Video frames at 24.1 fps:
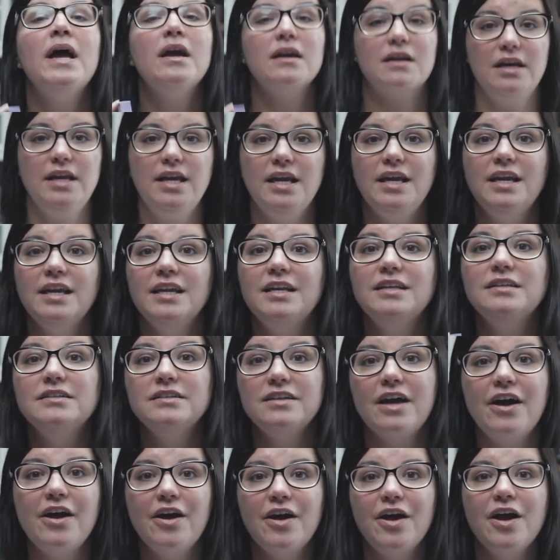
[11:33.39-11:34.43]
clean
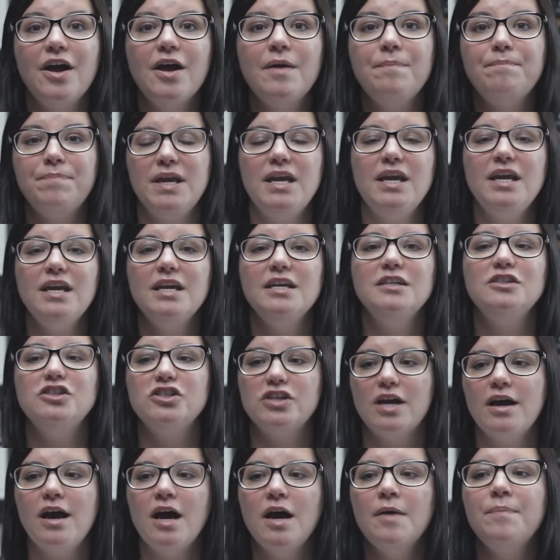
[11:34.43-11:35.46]
the beach
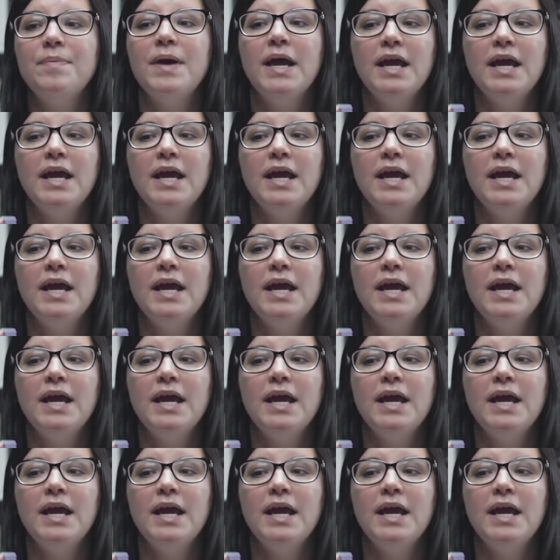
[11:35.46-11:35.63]
up,